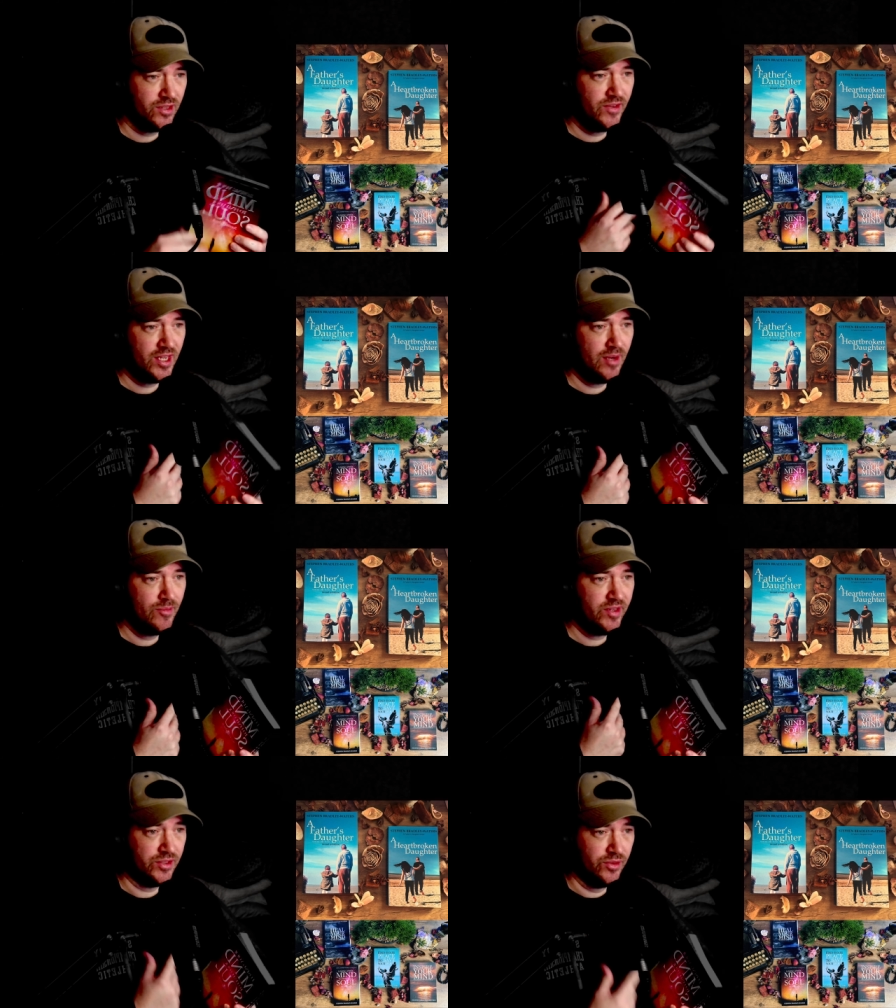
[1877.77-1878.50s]
So I think
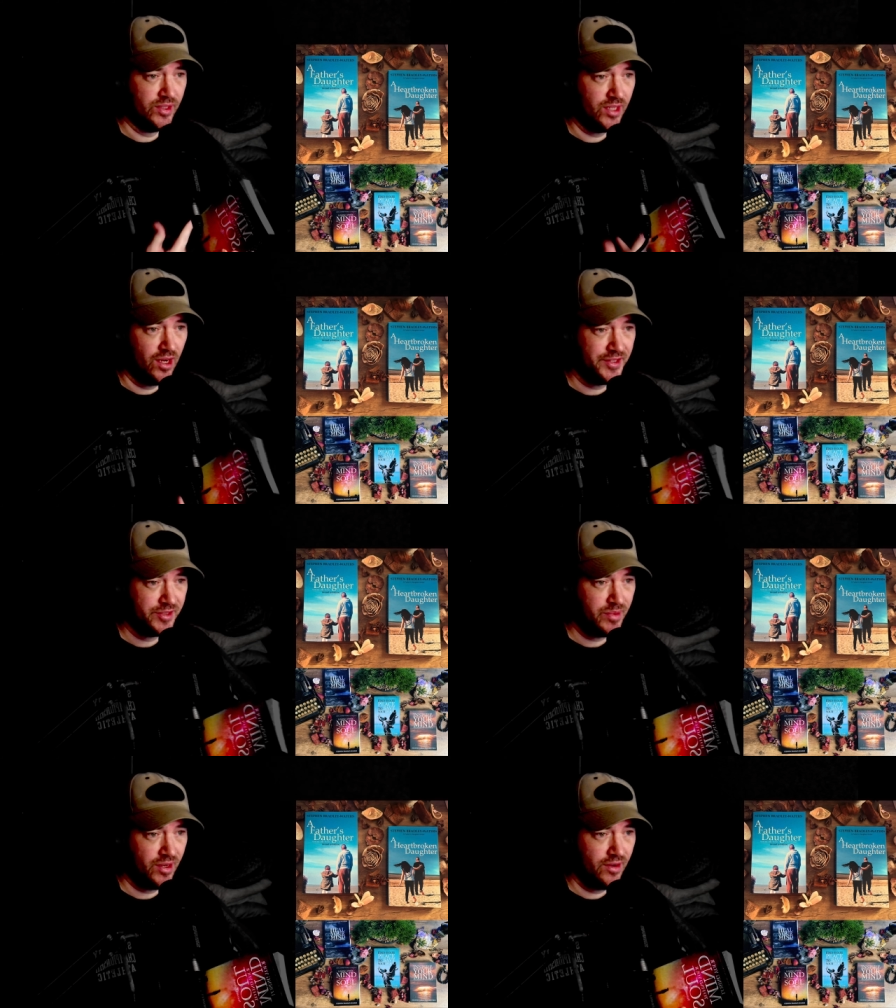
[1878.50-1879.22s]
I'm already doing the
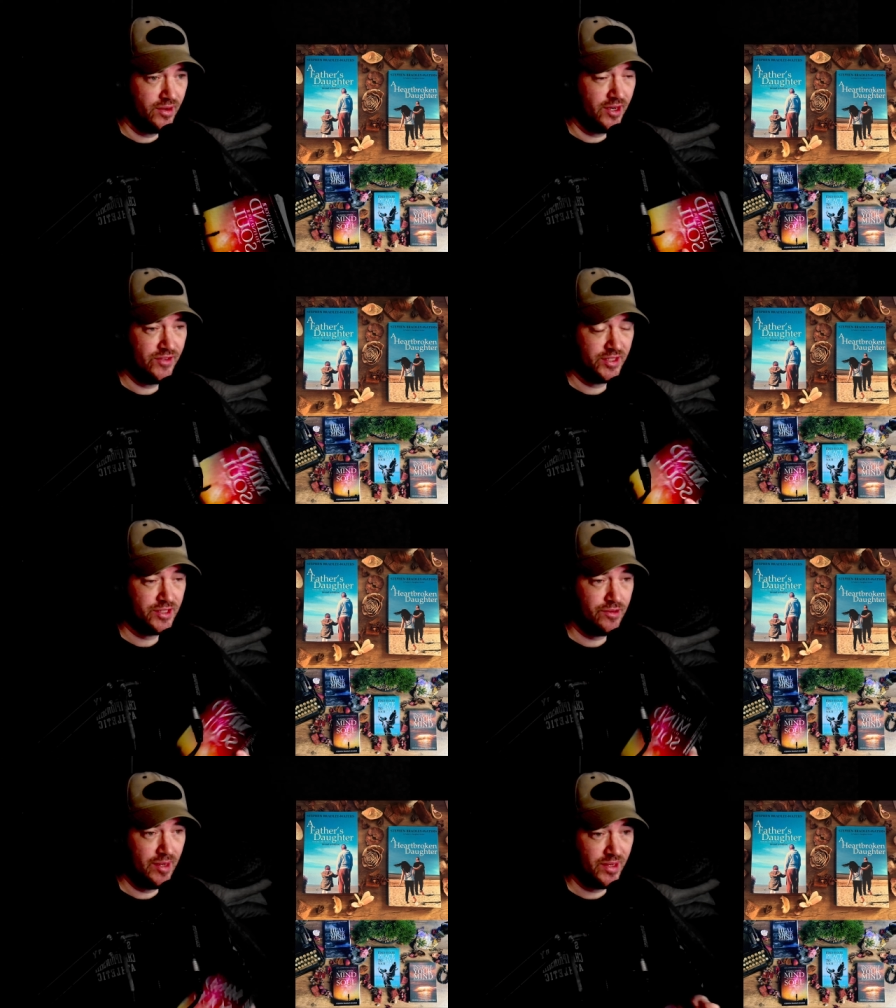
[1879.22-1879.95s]
hardest part, and I think
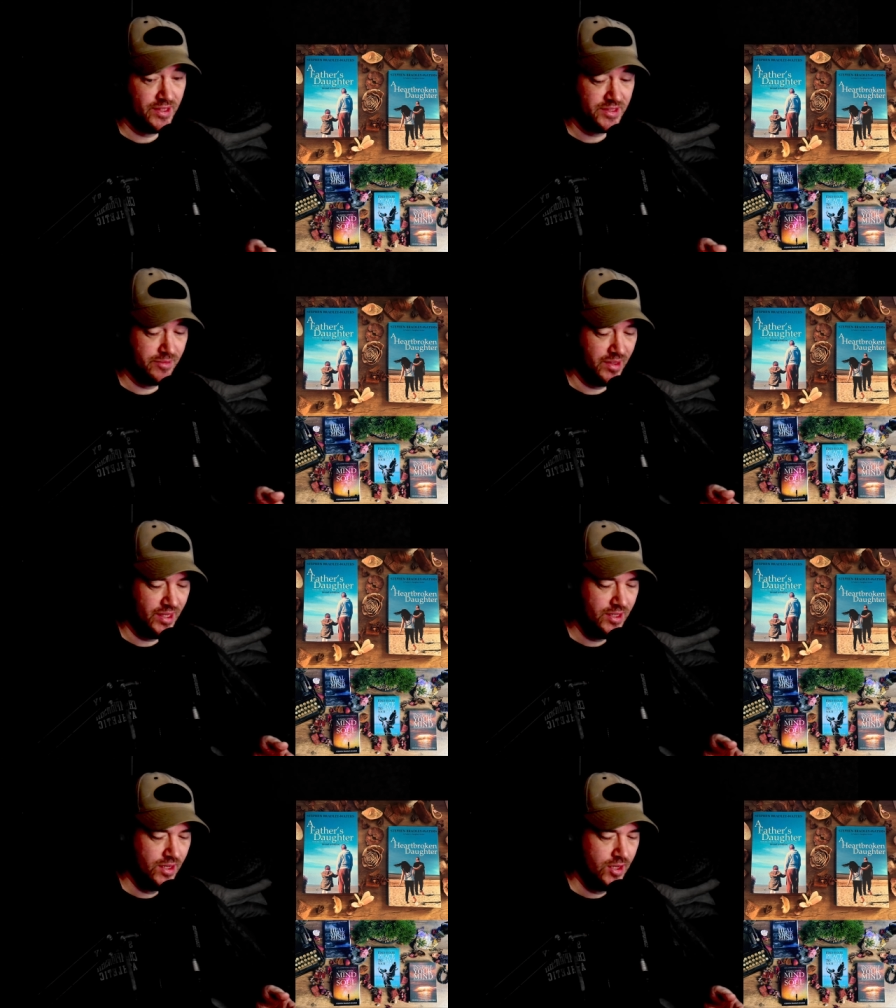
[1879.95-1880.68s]
that's a great place to
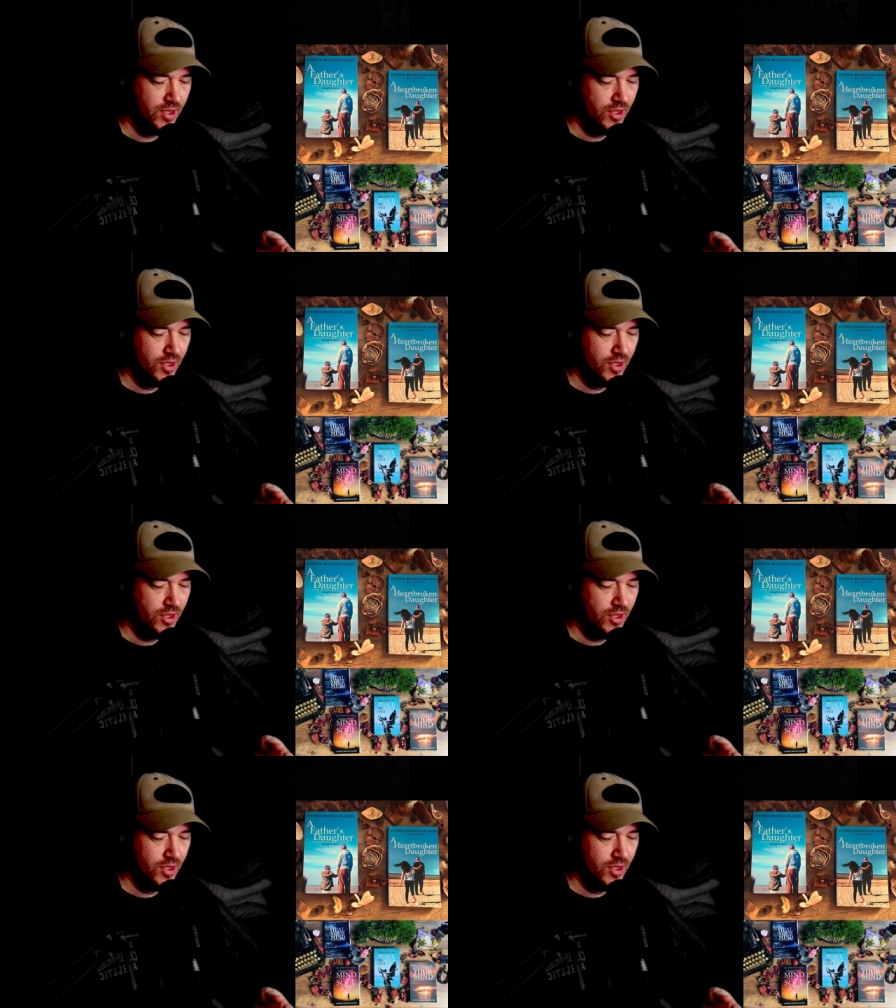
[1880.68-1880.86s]
be.